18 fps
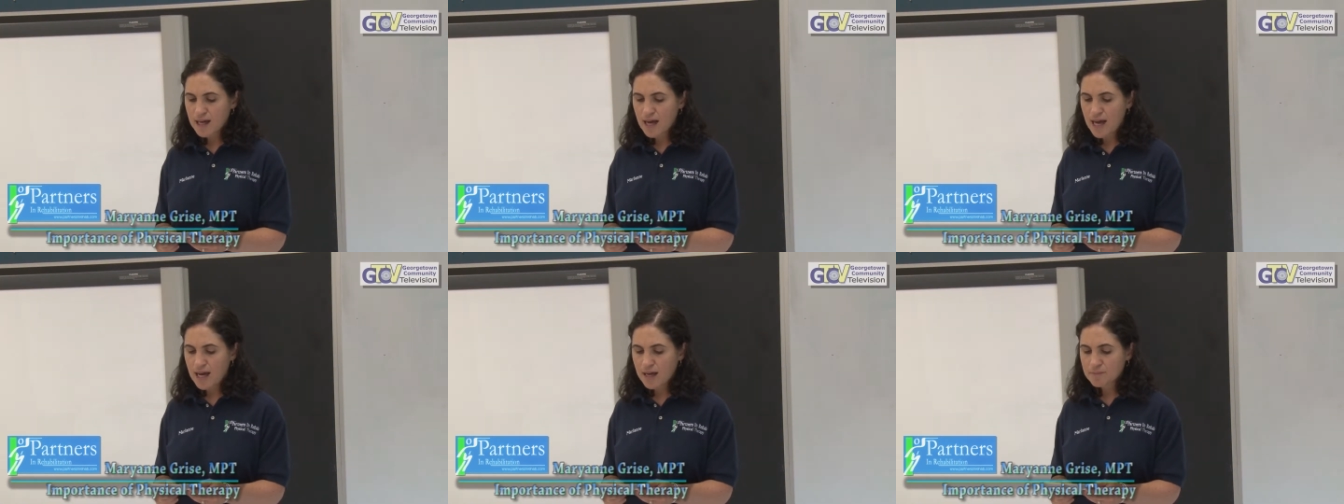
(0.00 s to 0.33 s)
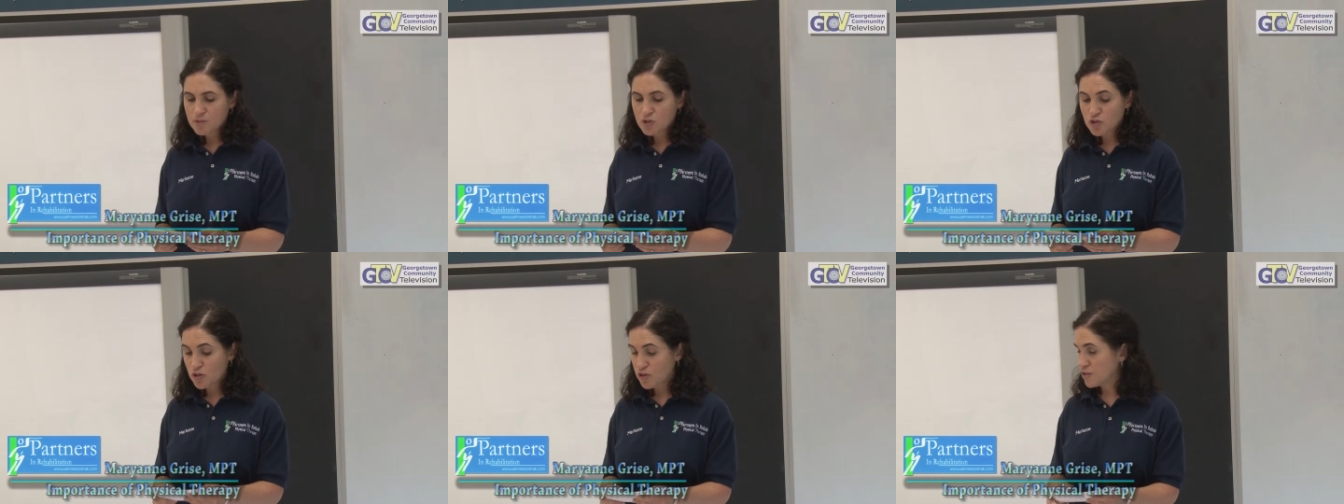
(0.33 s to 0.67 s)
um,
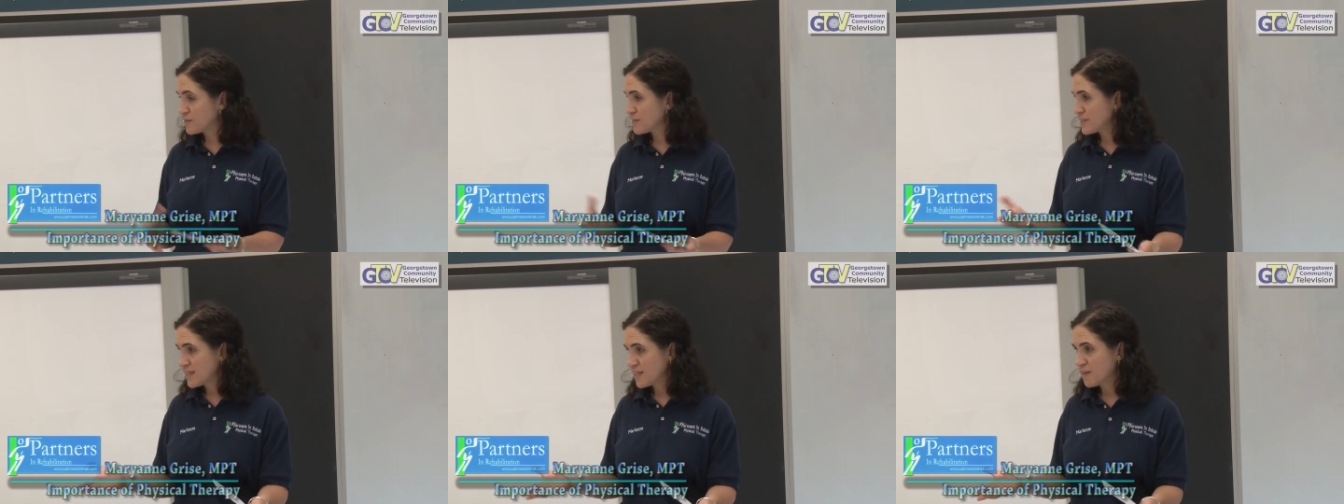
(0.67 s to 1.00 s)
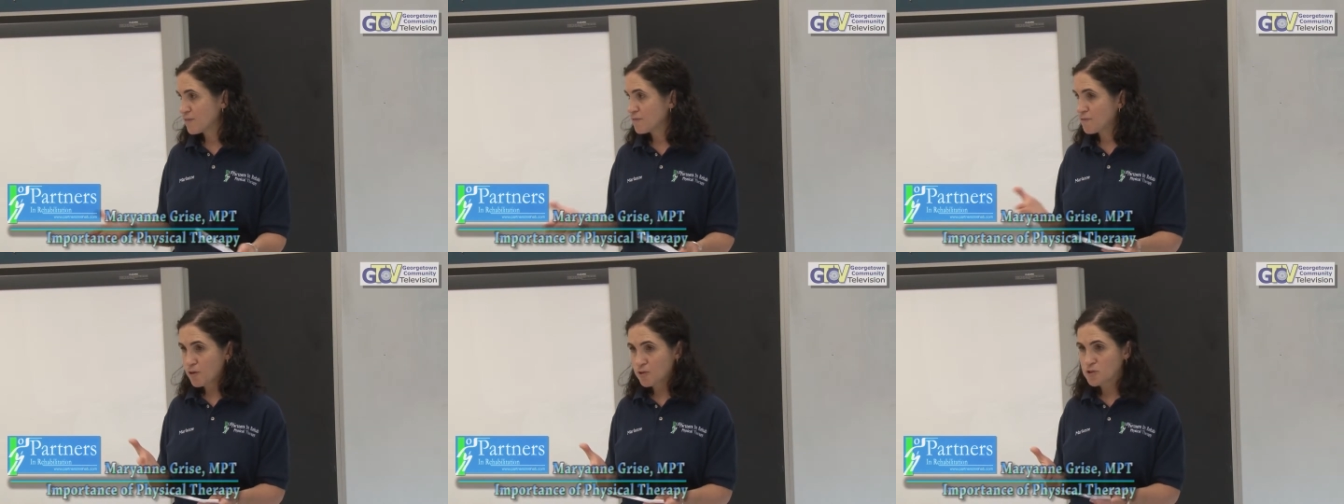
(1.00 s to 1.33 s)
certainly
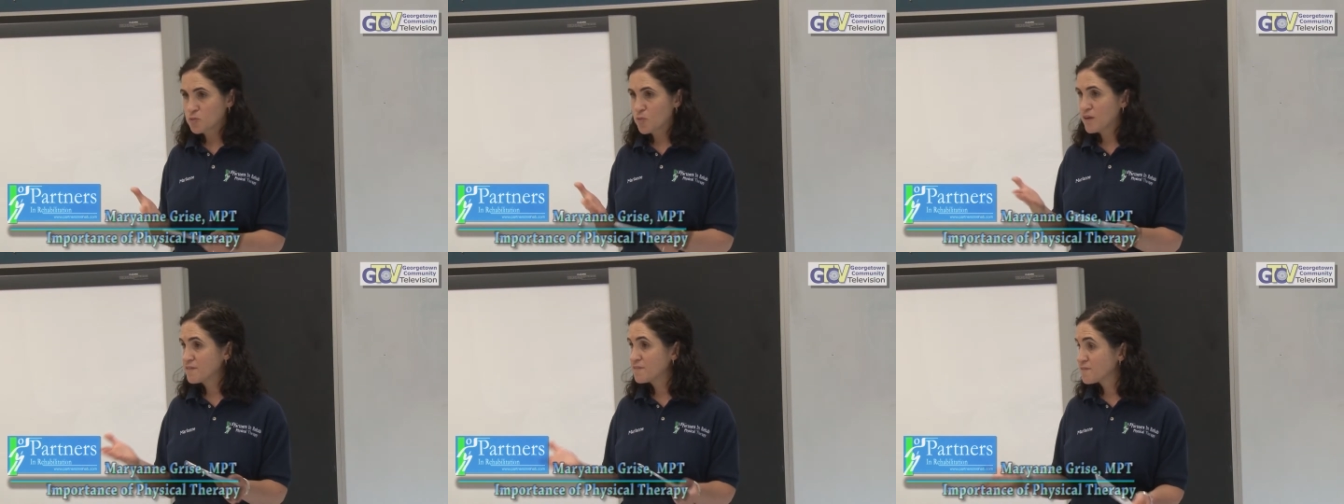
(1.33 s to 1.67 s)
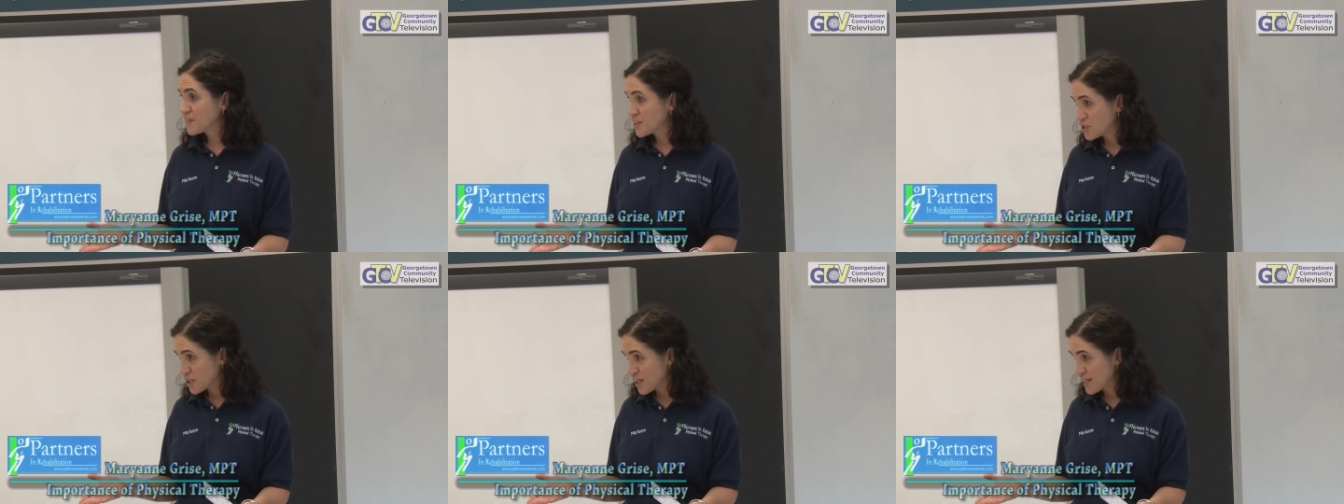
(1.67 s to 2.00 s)
the first one,
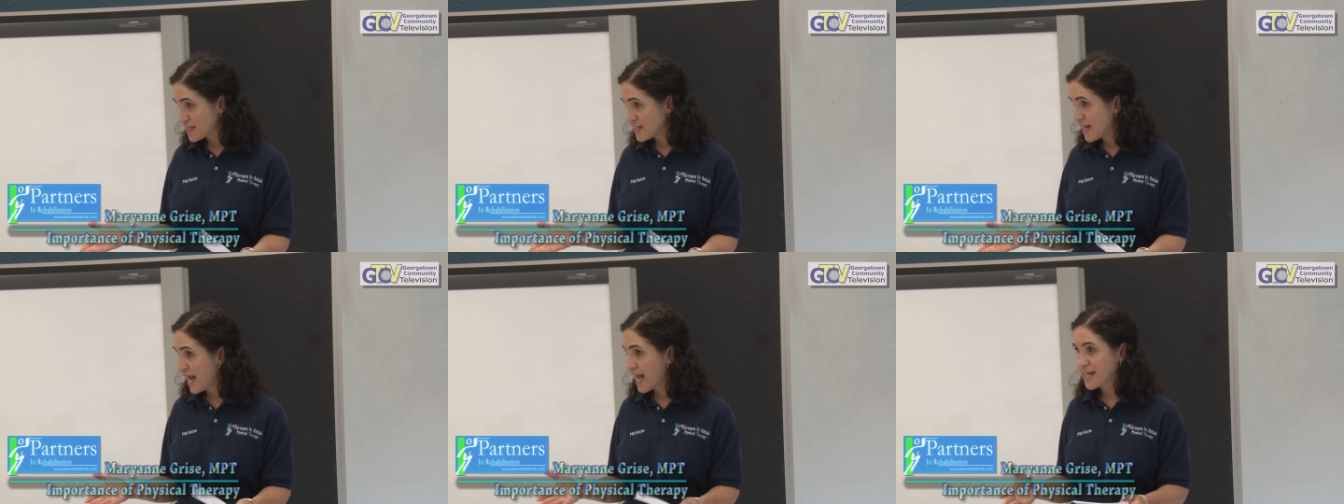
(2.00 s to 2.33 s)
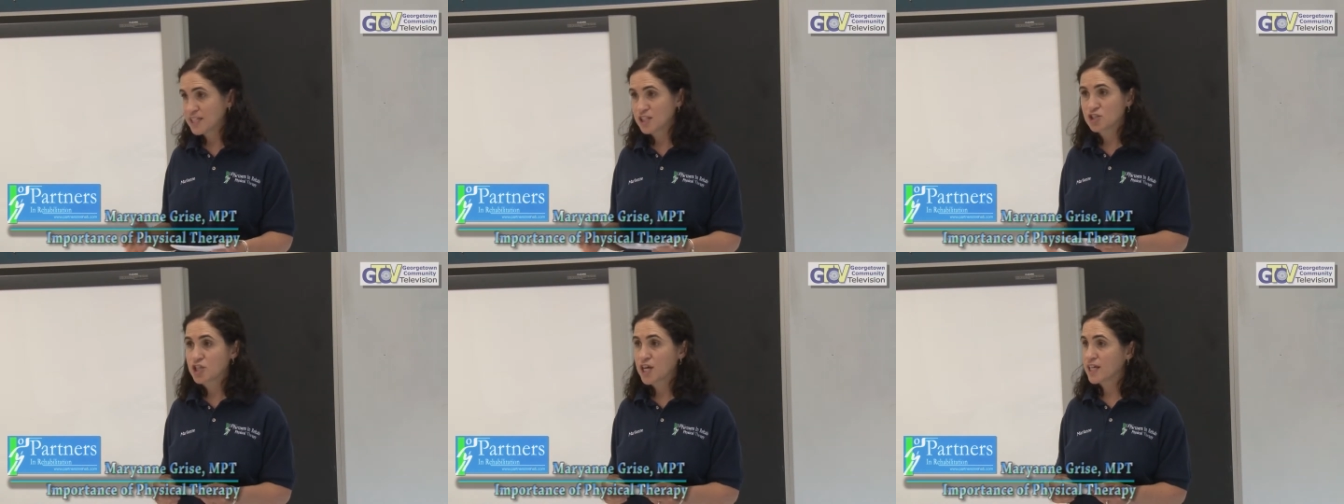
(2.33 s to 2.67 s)
vision,
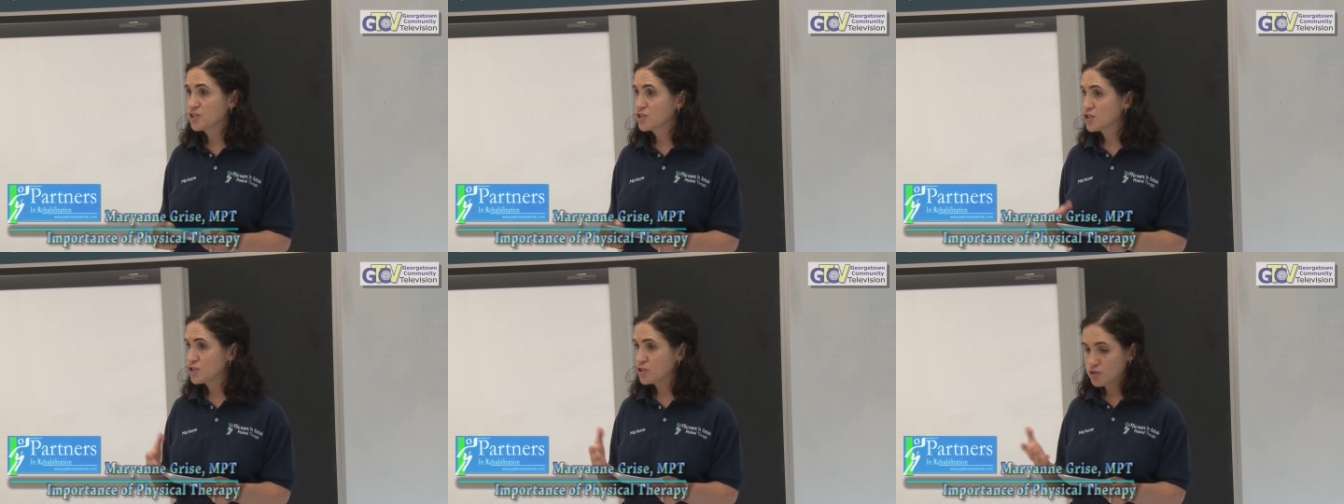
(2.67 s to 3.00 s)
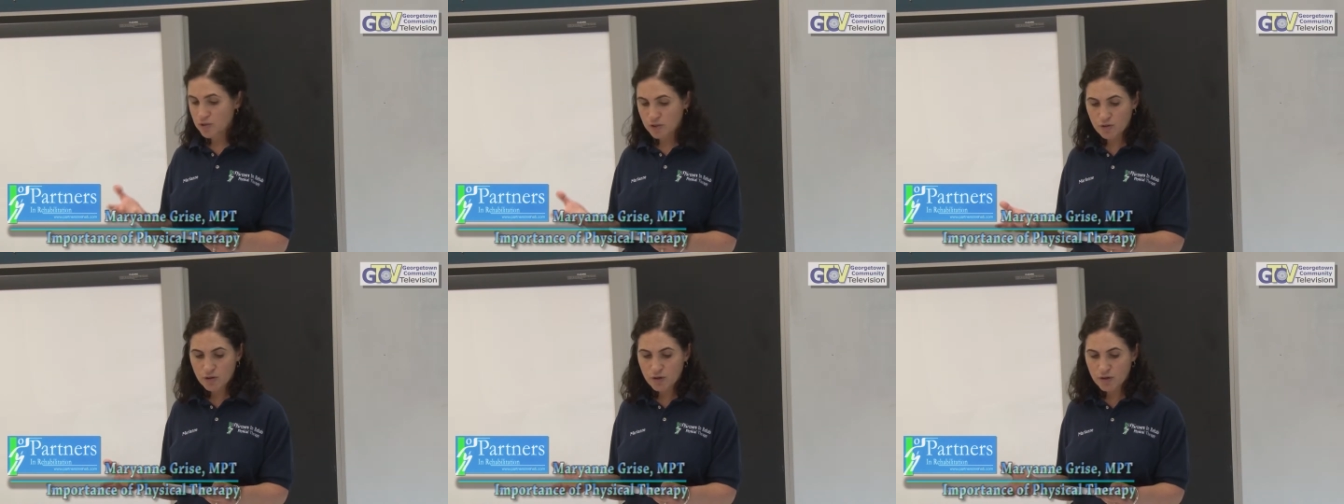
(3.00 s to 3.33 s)
any changes
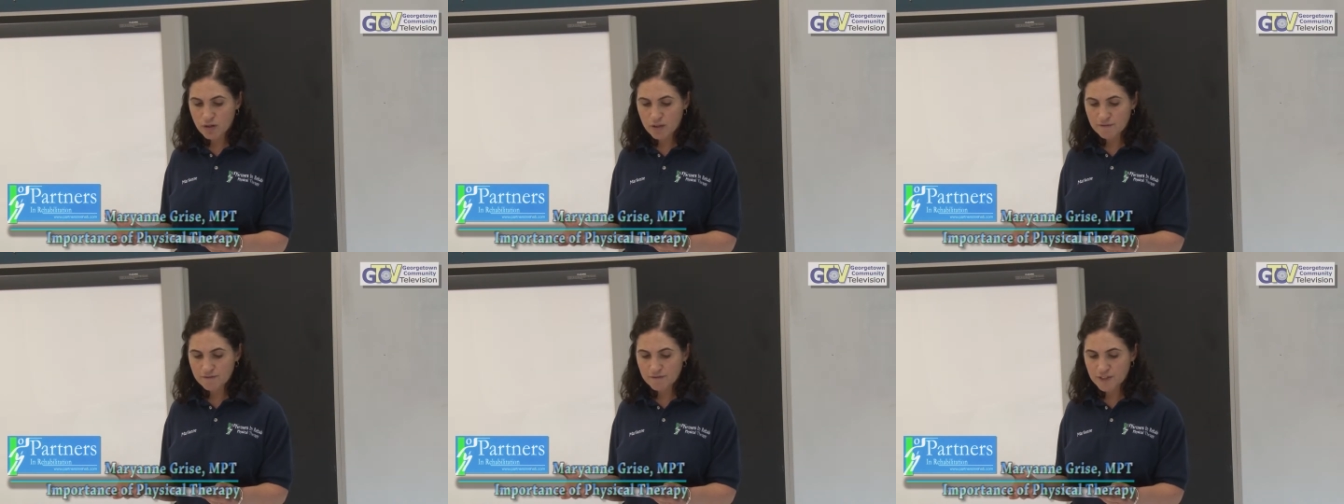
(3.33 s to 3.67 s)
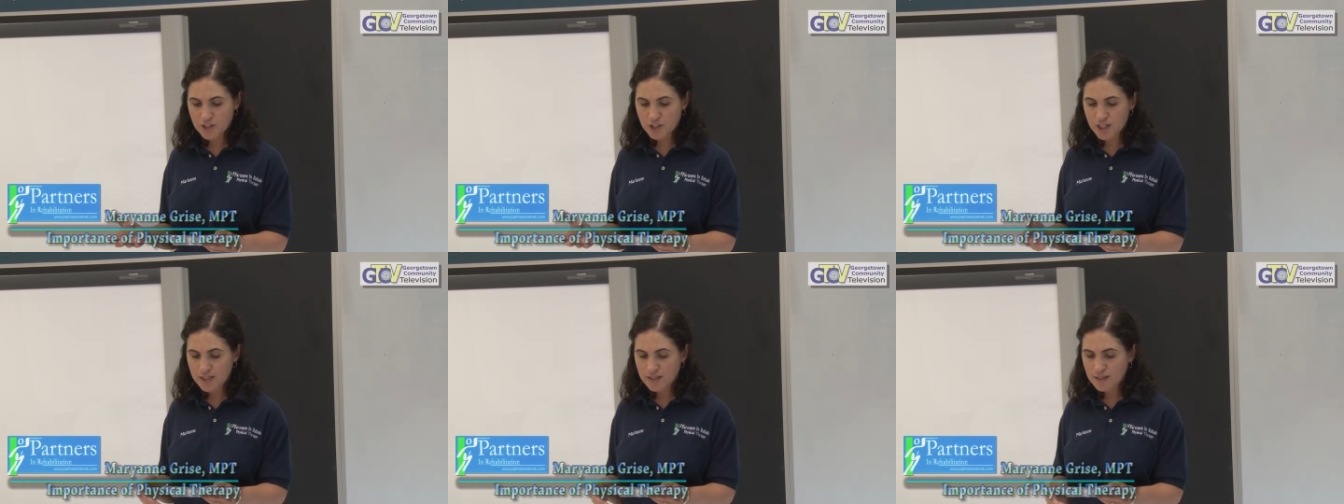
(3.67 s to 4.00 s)
to your
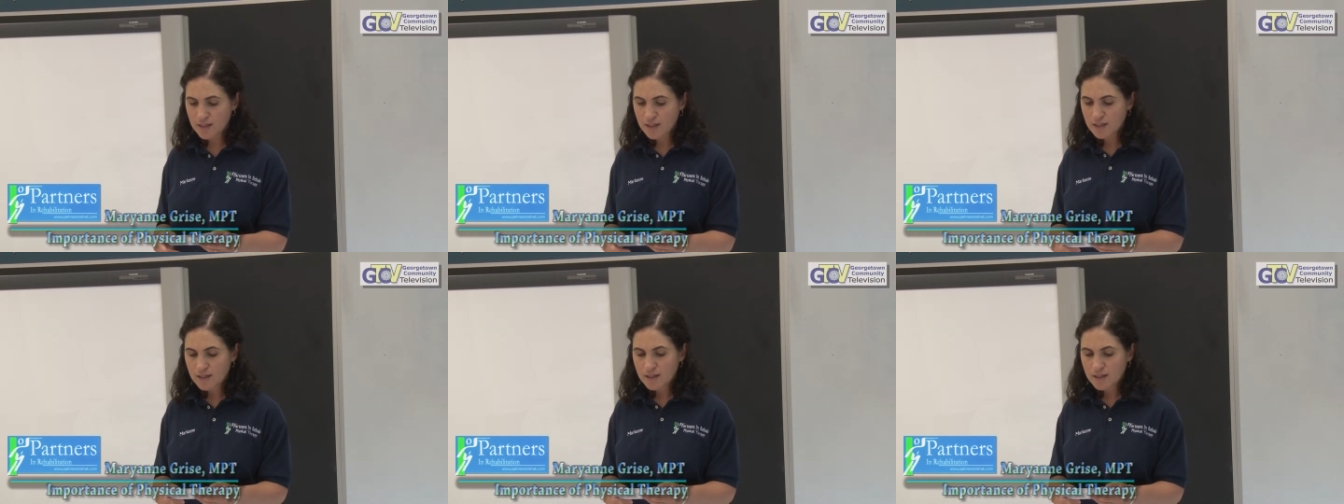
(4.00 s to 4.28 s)
vision.